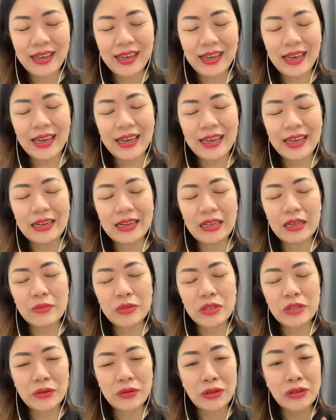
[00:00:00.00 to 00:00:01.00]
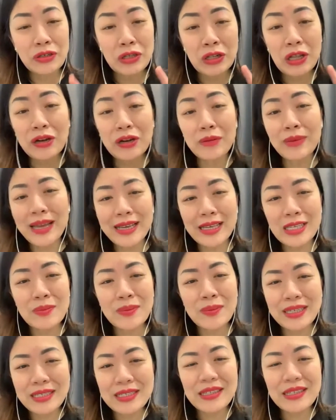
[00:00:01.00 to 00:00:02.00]
And so there's a lot of blank
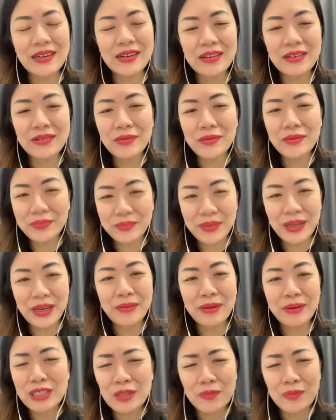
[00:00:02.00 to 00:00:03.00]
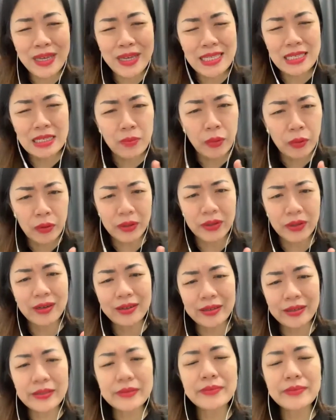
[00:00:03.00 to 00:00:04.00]
space there. Yeah, because space is important.